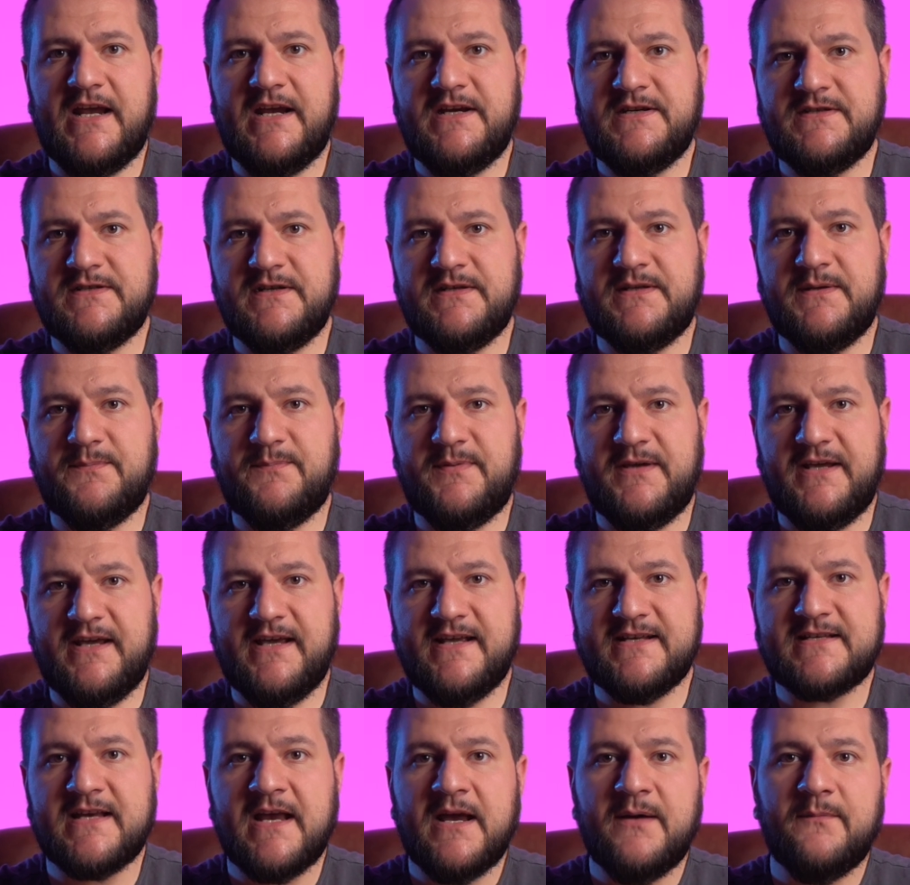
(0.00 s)

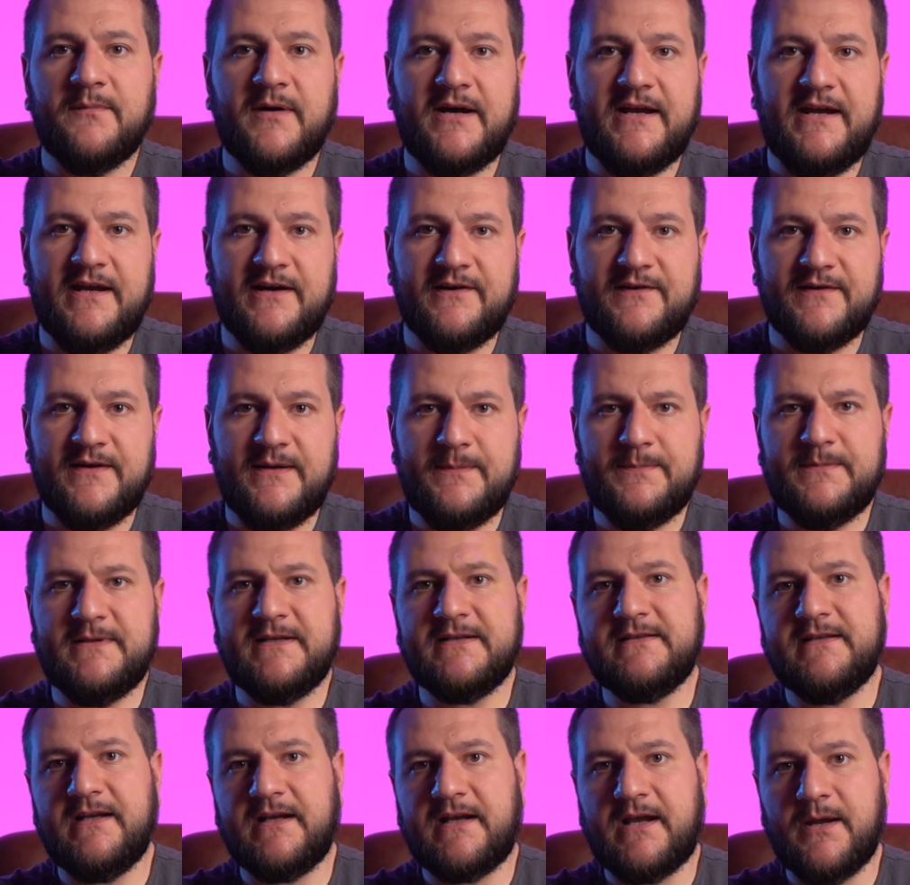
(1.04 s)
HTTPS by
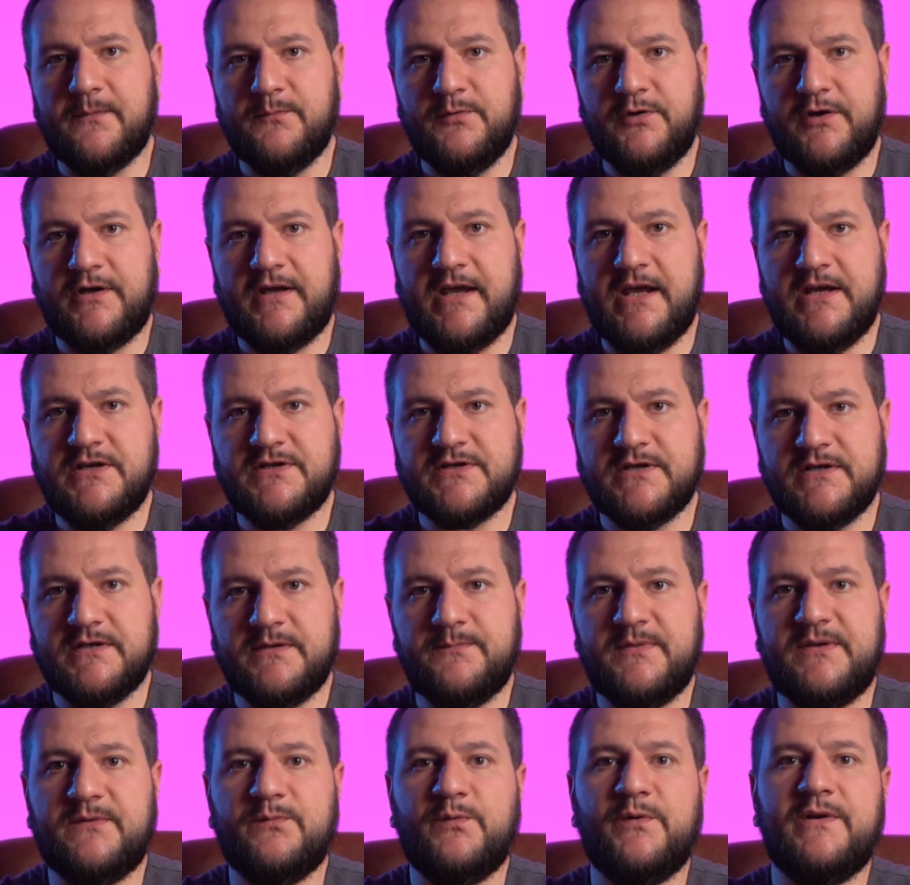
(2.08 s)
encrypting the communication
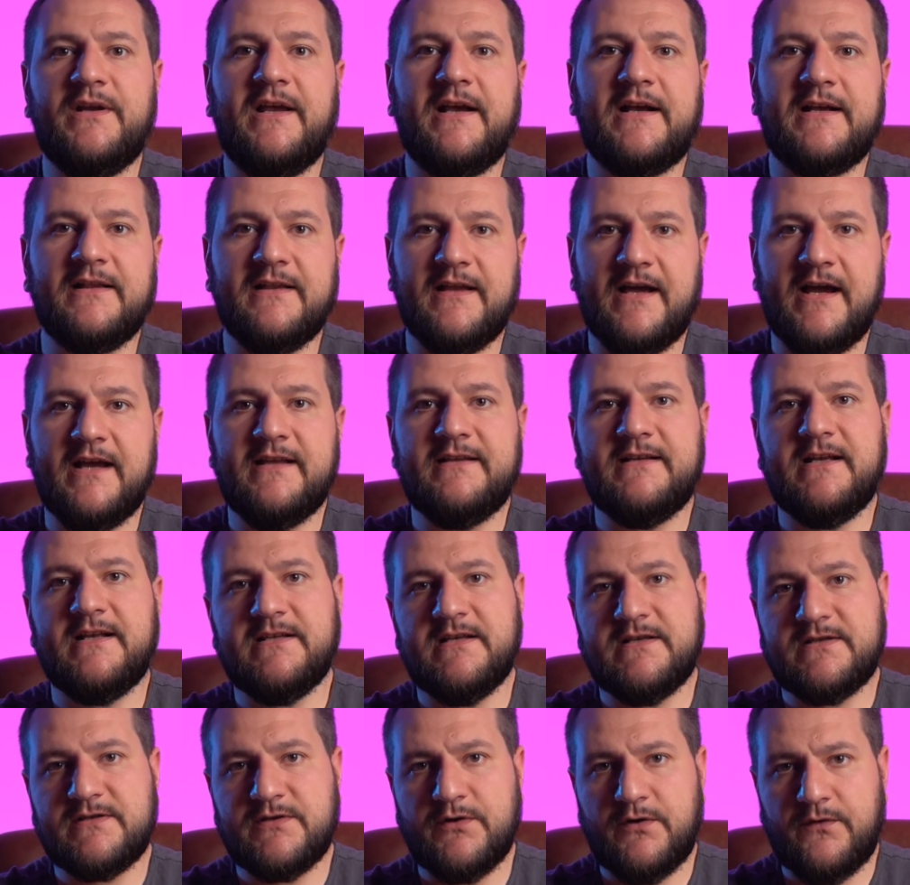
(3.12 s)
between a client and
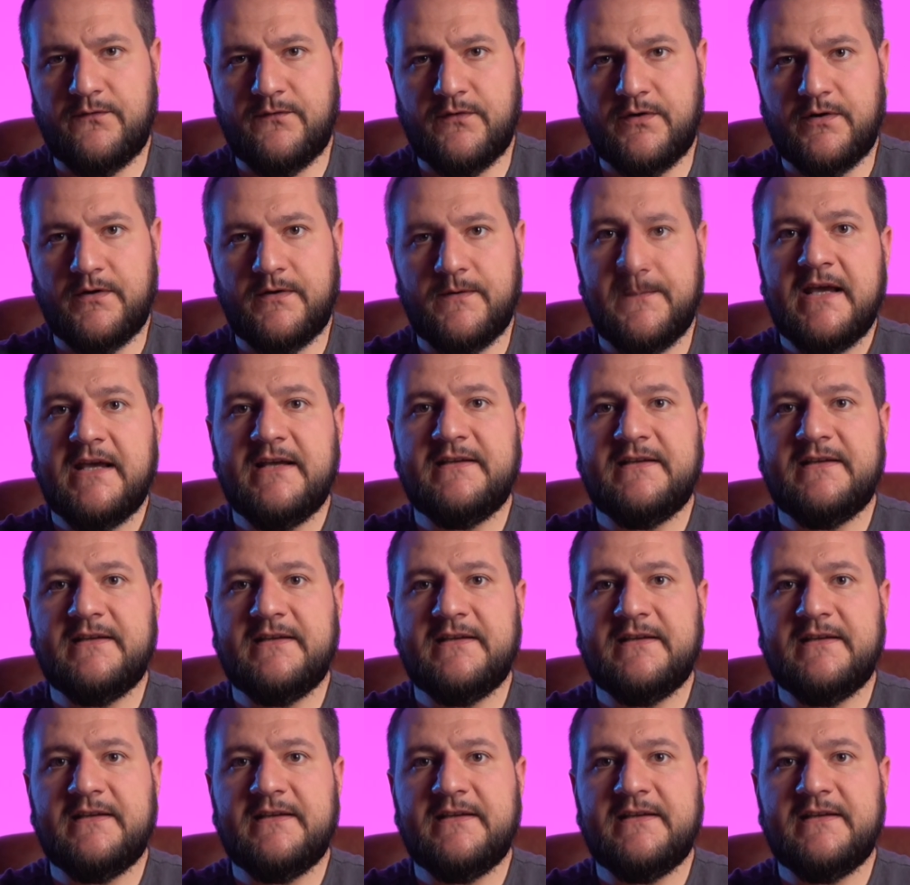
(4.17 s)
a server.